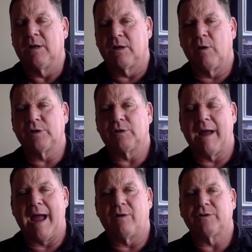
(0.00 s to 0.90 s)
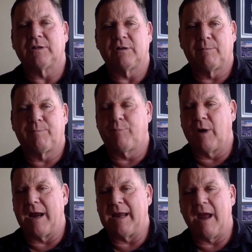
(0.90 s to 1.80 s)
go into her house and
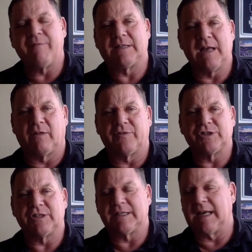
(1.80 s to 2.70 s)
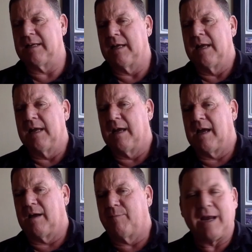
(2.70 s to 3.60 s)
break every television set,
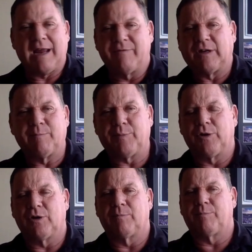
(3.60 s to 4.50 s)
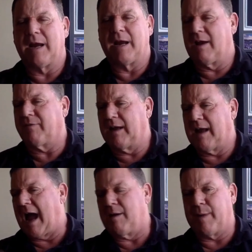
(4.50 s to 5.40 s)
uh, break every computer, break every
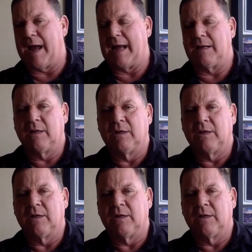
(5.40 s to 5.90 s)
iPad.